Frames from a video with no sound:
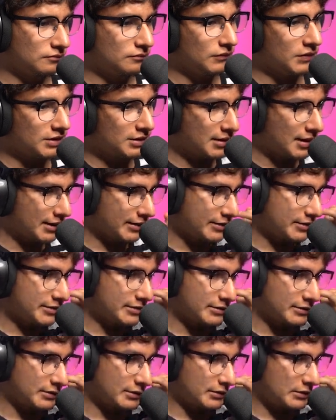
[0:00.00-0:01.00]
This guy
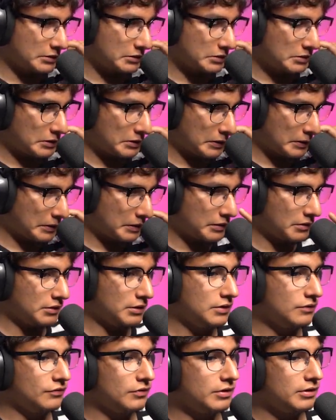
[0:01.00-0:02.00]
doesn't
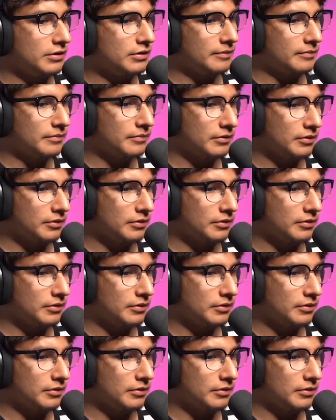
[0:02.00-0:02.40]
give up.